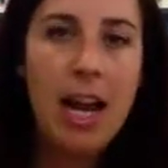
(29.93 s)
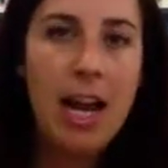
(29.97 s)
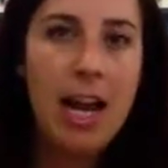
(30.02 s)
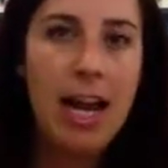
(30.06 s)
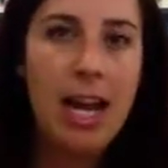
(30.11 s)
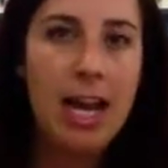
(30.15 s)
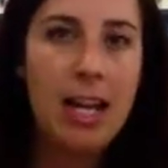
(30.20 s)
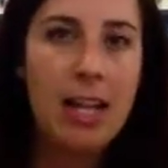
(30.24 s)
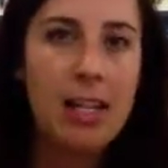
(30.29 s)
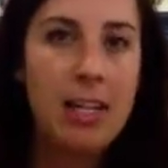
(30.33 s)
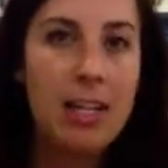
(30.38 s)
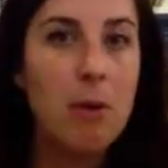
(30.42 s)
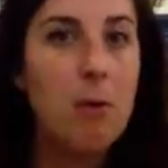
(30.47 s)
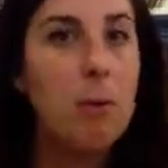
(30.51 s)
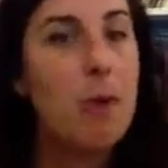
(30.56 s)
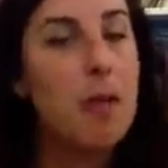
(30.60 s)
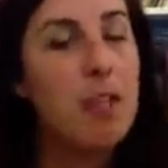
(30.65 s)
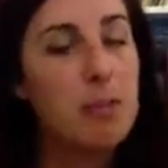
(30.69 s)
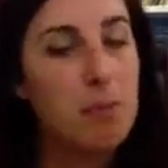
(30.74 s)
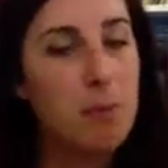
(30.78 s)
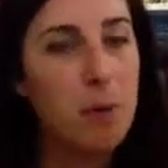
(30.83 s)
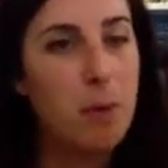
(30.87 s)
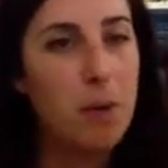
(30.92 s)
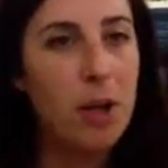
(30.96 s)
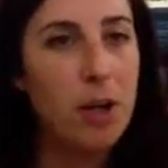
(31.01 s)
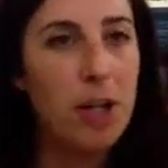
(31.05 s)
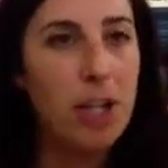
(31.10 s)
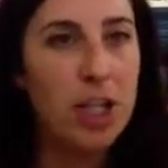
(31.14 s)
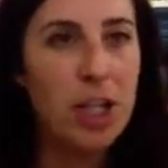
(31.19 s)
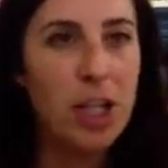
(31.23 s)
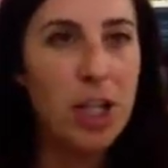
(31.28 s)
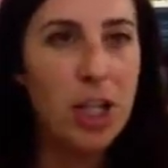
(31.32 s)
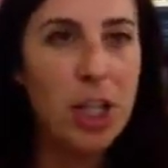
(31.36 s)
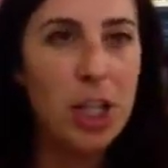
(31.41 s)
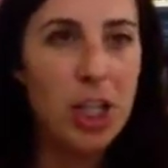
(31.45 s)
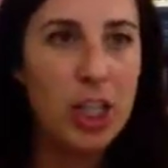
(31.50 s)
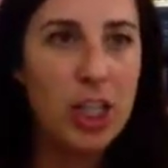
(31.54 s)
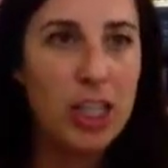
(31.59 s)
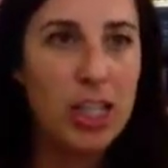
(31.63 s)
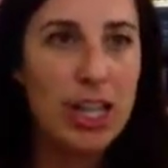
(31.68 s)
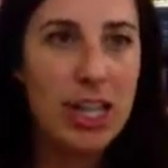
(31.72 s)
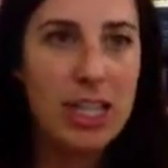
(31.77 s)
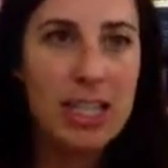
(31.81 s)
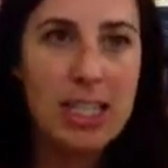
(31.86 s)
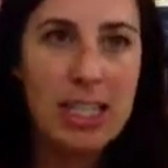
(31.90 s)
And I was born in the early
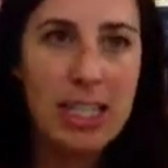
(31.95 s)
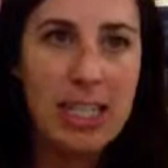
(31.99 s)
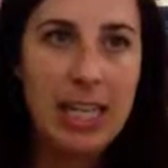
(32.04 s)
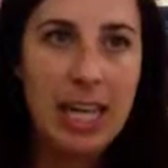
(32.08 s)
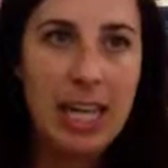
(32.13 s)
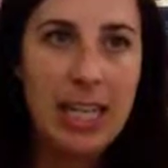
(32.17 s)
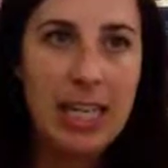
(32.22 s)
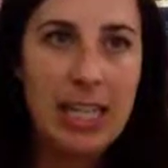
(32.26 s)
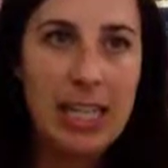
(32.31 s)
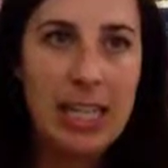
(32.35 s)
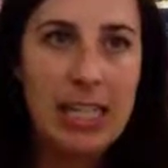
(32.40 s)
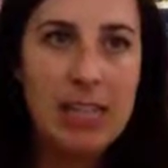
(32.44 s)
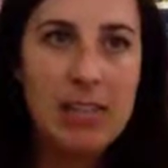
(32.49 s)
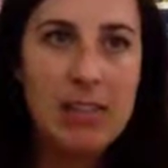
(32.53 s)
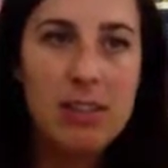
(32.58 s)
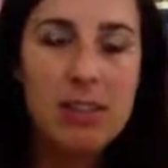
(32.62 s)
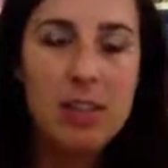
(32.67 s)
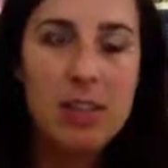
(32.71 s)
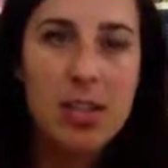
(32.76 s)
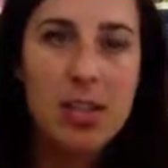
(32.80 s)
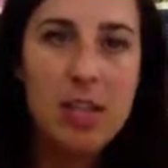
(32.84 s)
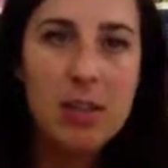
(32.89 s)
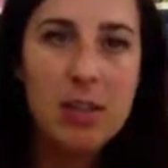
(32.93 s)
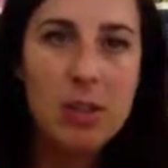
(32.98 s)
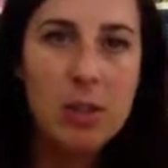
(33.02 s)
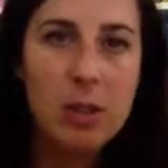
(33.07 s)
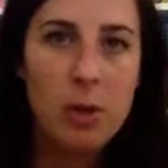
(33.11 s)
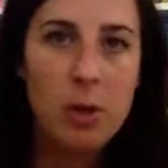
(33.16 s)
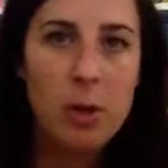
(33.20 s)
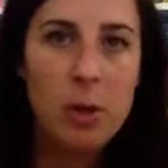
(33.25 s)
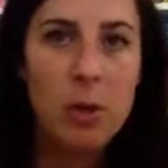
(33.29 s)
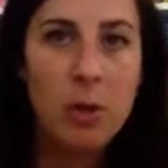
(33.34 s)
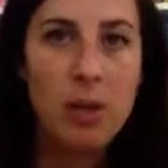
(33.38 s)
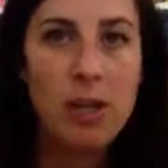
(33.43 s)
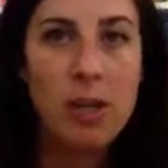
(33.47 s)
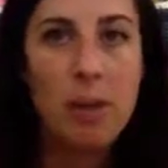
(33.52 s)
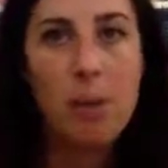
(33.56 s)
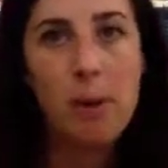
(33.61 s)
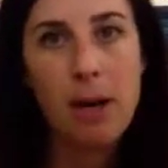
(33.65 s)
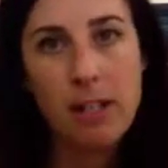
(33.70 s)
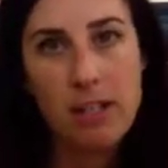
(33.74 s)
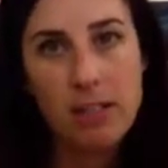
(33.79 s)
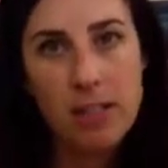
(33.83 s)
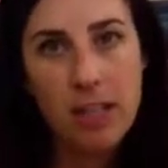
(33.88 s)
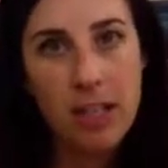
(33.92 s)
1980s, so according to
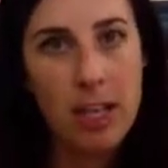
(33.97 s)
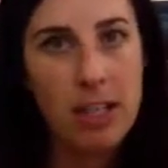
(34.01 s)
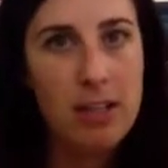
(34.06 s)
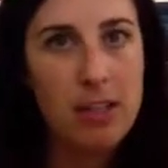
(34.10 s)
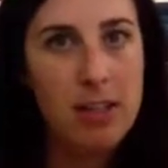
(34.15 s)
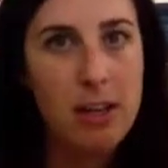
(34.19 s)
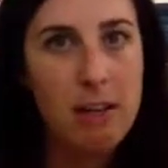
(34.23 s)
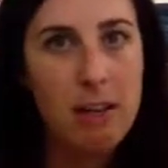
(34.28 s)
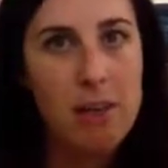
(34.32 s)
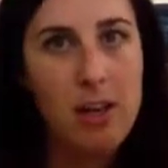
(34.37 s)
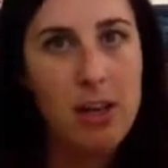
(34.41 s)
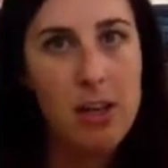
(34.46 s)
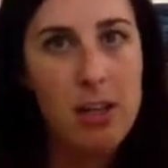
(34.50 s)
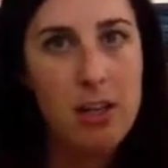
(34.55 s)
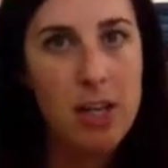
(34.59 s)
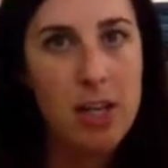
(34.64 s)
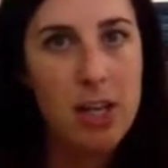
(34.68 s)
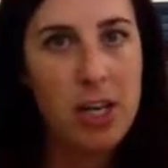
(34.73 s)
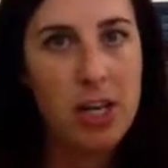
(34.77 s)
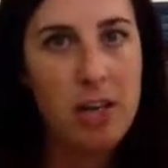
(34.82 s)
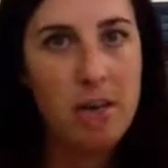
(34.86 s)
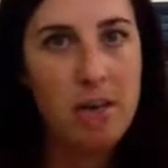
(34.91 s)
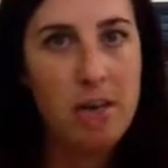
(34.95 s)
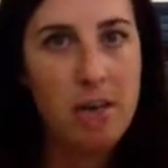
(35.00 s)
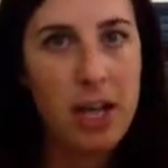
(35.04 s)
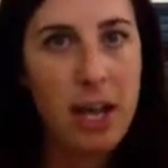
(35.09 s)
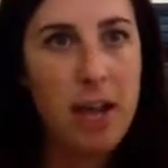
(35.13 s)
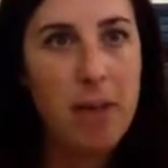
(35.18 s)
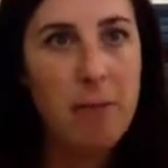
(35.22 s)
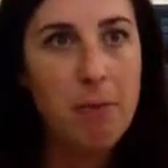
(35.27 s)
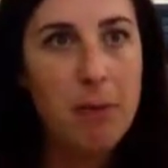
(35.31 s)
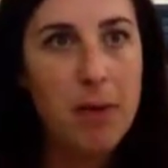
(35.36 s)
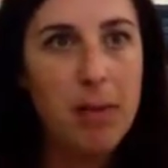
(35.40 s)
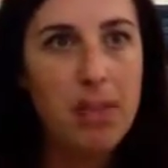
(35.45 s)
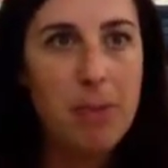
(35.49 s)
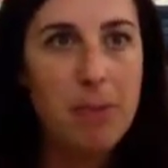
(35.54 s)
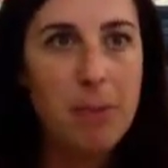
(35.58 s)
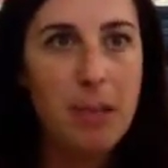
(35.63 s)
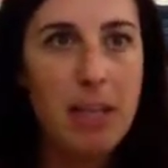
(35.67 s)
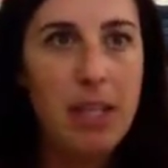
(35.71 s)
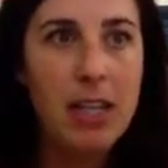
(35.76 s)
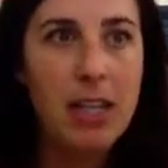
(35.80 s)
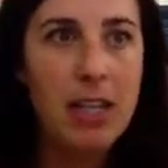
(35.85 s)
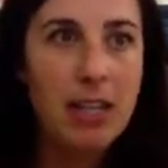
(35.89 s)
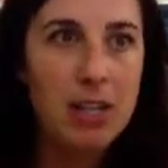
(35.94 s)
Prensky's definition, that makes
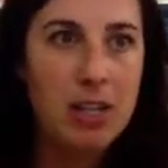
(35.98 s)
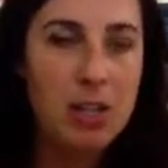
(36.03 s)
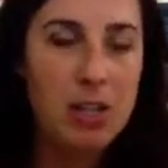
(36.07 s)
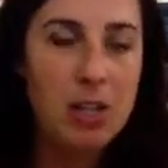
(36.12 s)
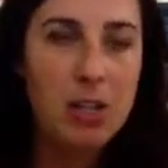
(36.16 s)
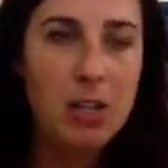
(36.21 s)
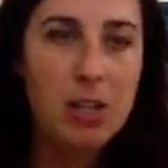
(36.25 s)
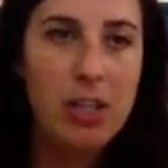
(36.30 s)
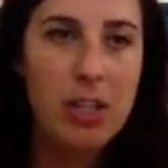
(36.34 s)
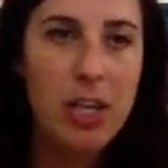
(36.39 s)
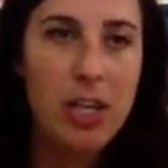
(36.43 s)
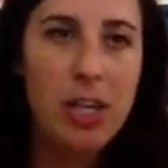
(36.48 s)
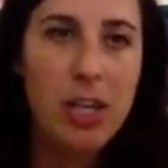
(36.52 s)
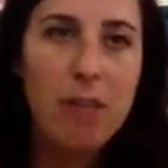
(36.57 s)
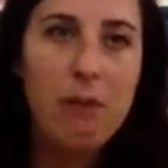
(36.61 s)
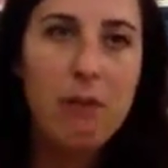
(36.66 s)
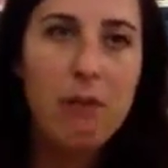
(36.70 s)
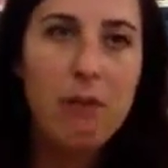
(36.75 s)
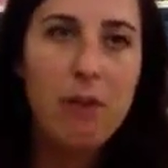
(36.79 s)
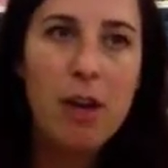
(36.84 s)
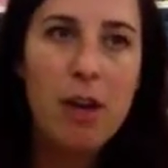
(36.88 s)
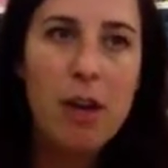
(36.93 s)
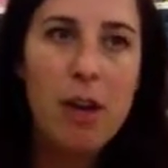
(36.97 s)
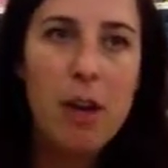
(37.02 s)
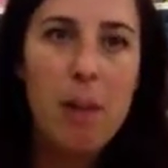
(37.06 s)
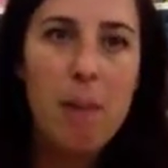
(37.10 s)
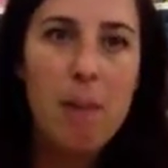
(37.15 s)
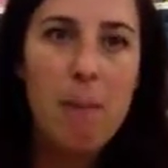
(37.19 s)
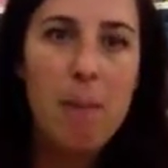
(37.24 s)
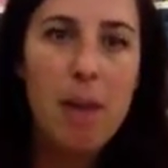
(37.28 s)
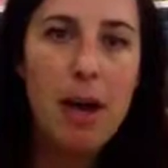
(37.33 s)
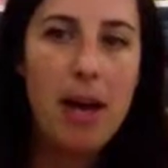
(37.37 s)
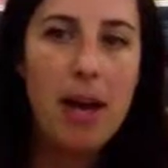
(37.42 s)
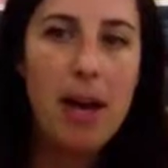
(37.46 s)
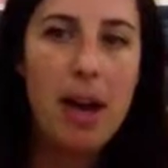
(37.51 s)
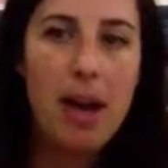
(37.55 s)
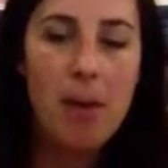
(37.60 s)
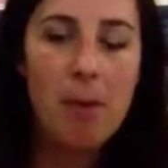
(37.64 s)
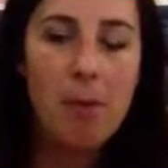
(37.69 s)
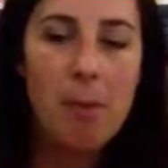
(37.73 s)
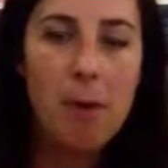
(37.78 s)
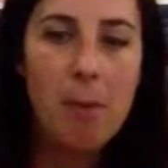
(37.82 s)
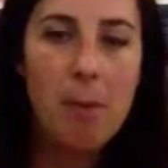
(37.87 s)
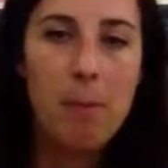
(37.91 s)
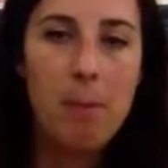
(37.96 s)
me a digital native. But I
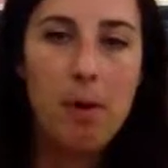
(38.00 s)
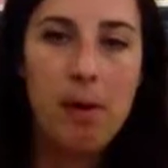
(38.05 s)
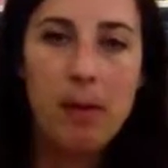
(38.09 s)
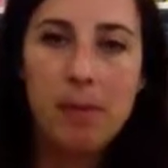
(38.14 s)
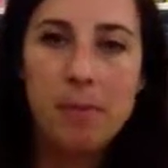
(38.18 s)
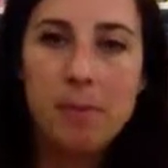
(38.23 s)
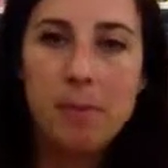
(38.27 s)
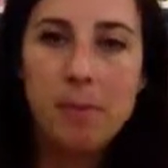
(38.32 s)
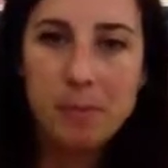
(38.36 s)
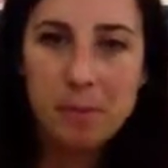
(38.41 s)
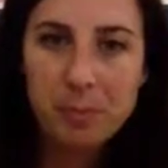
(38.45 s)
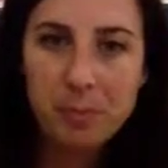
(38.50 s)
remember